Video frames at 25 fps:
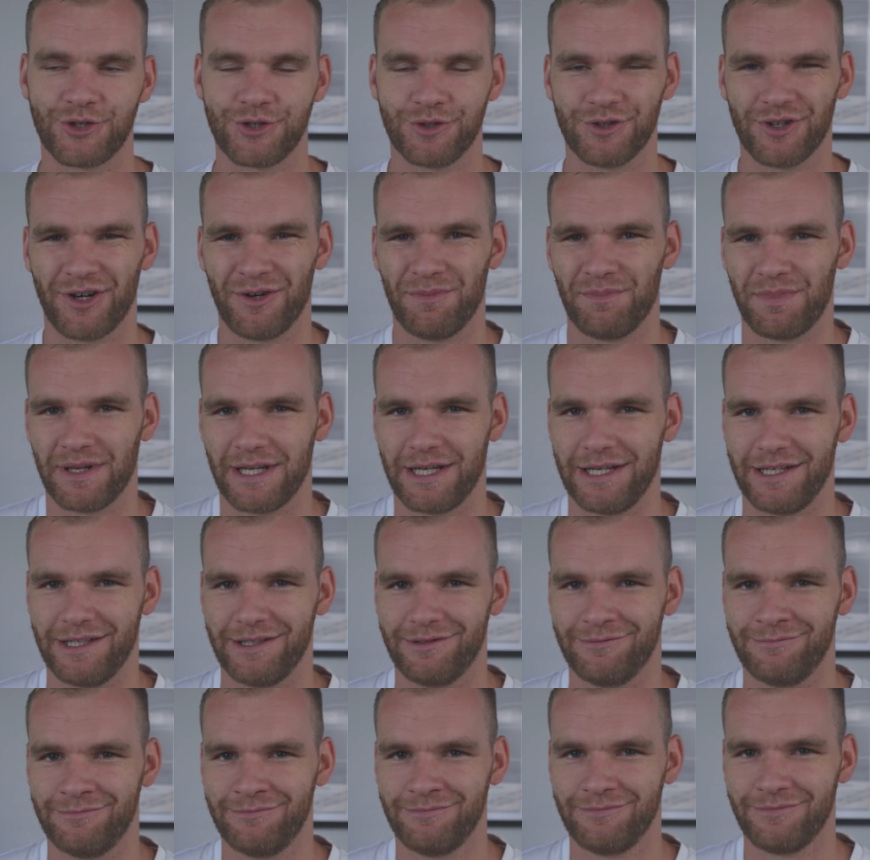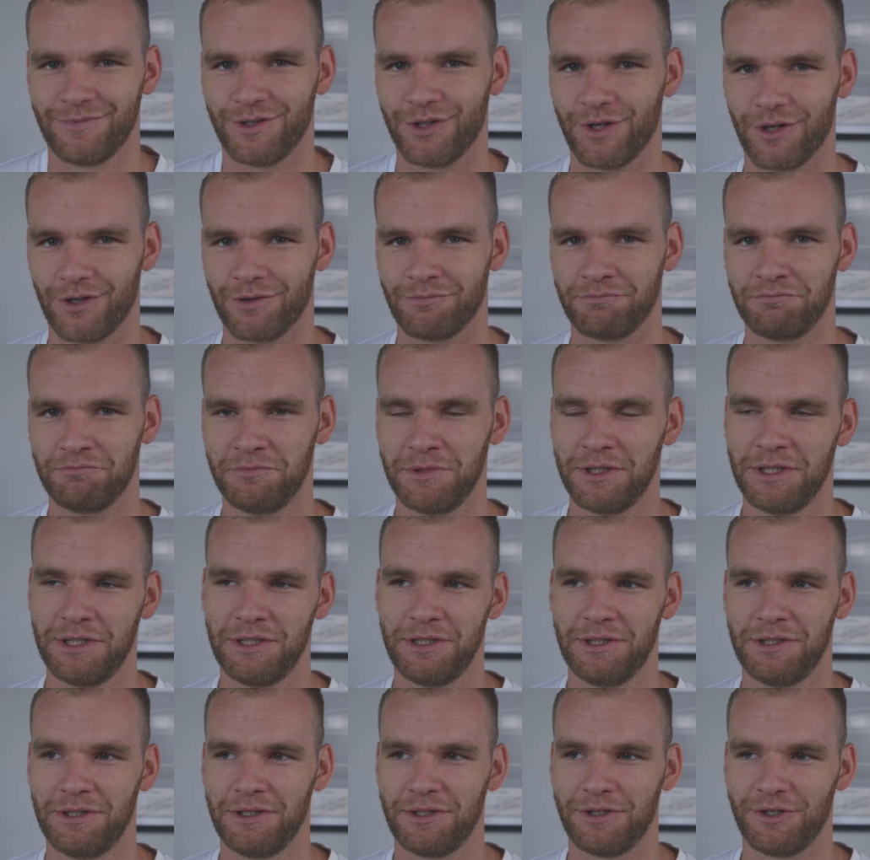You're not being, you're
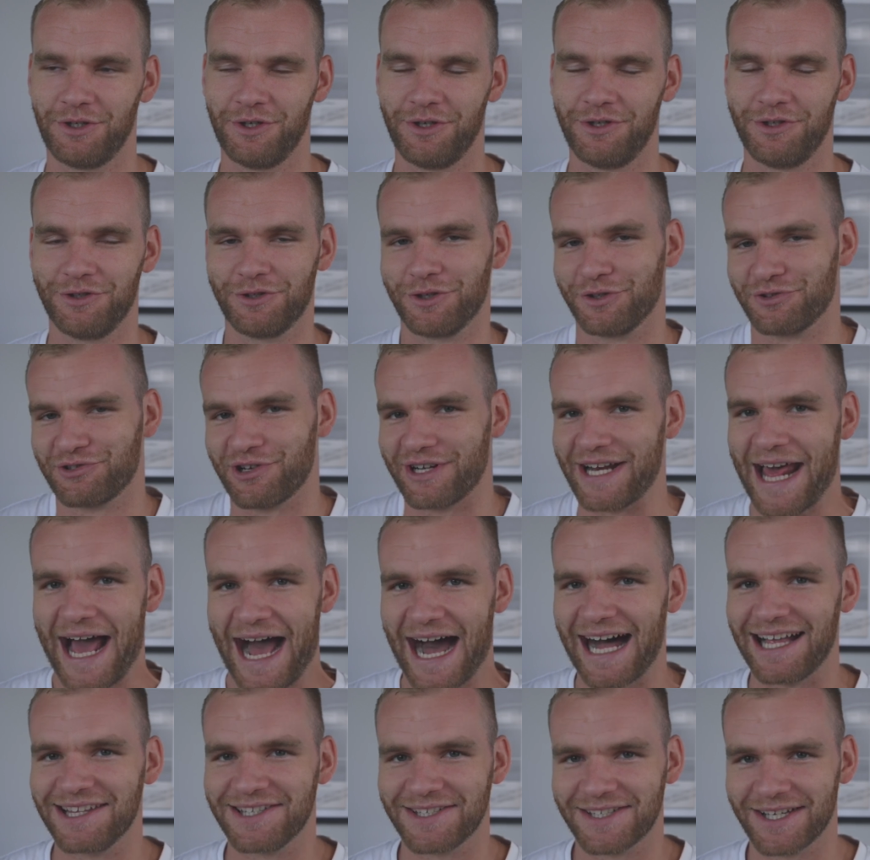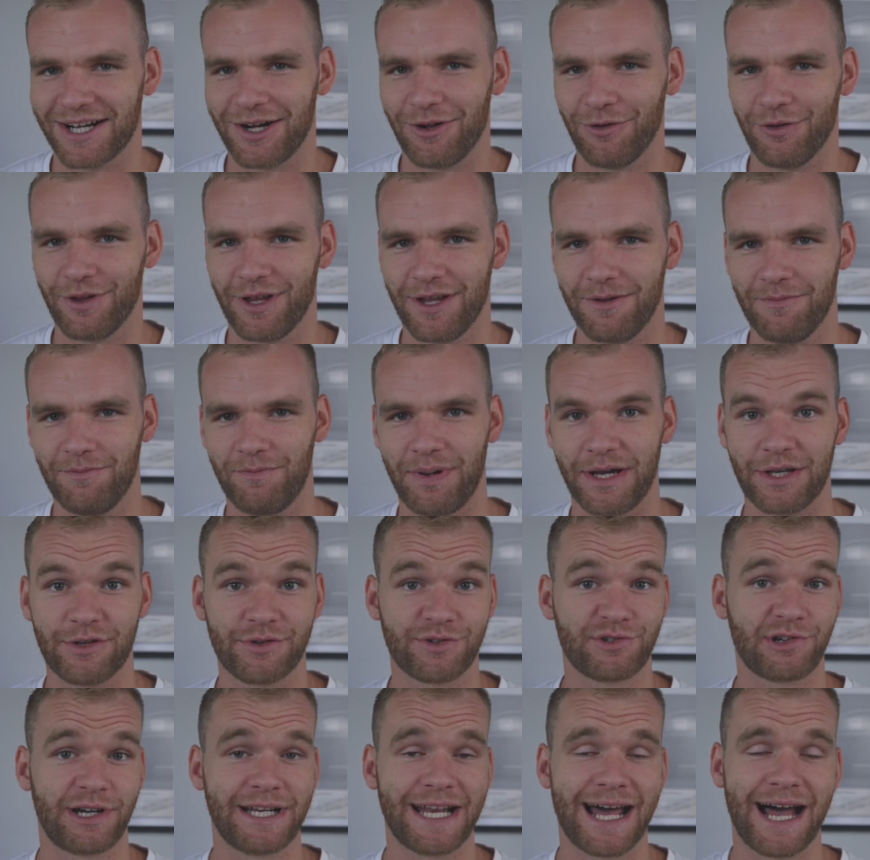not trying to hard sell them, but you're
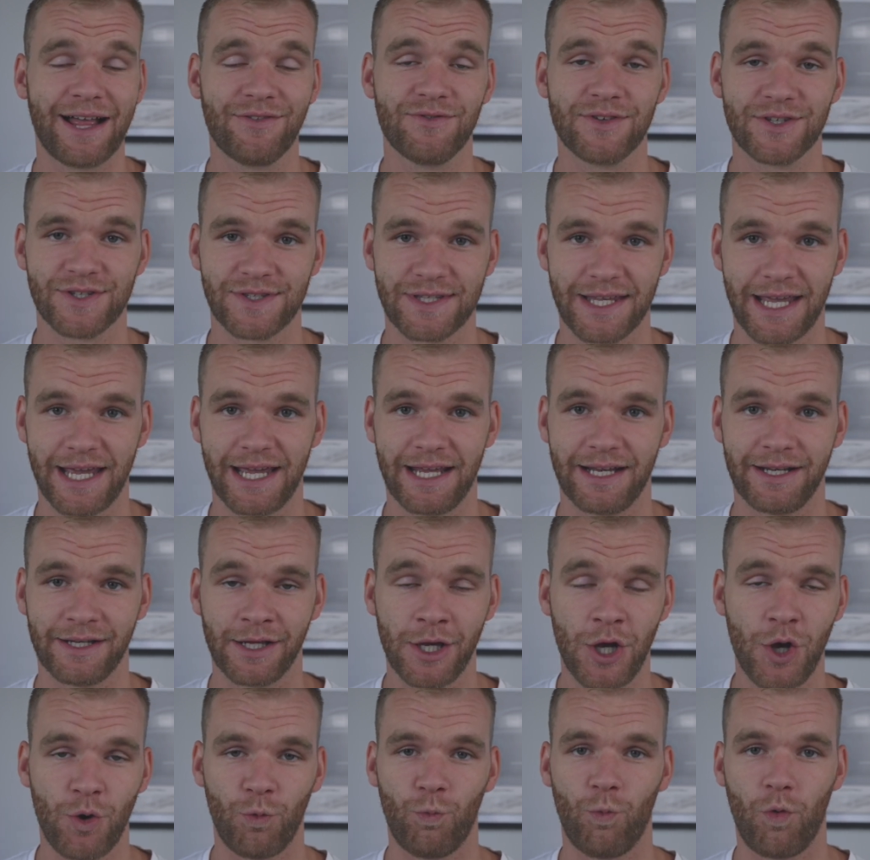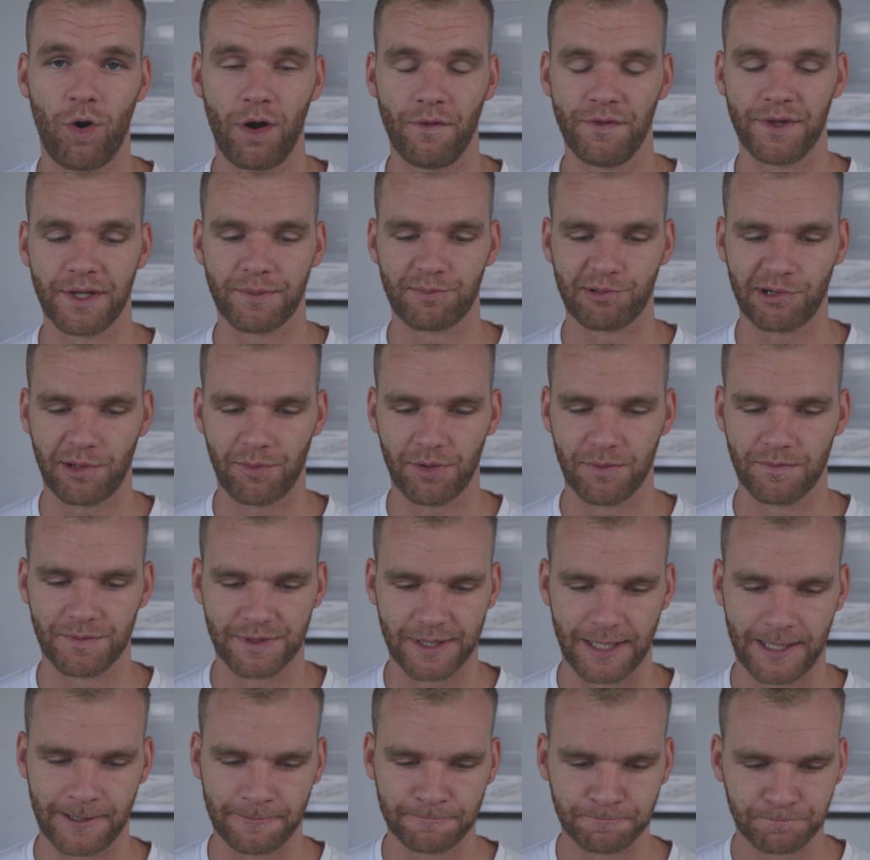trying to understand what their problems
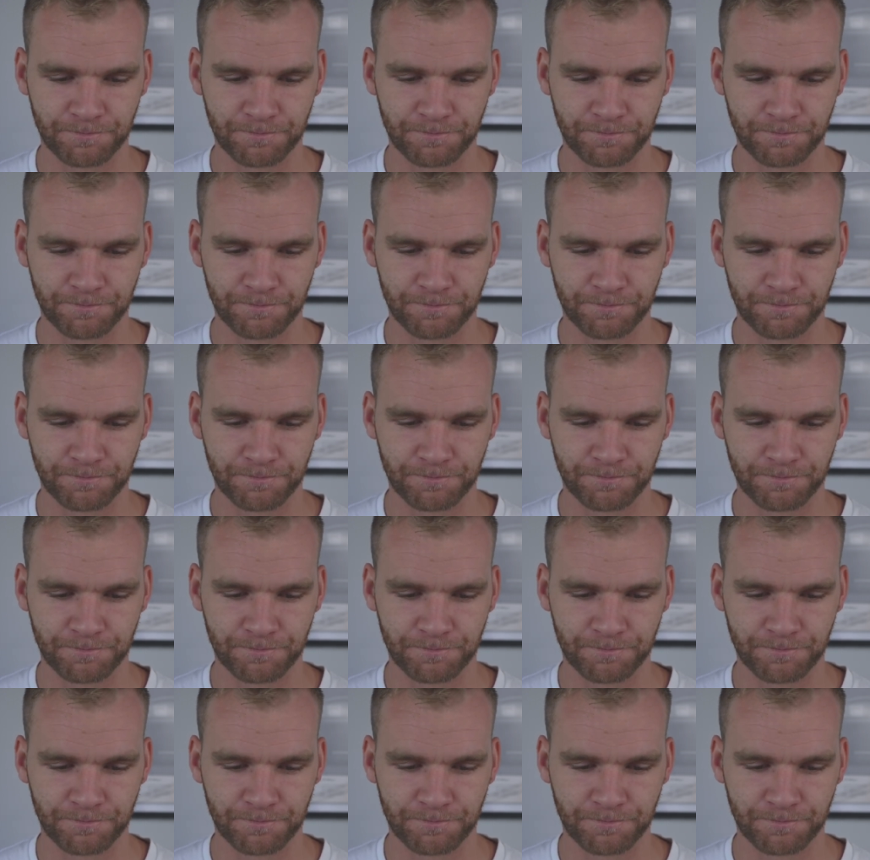are.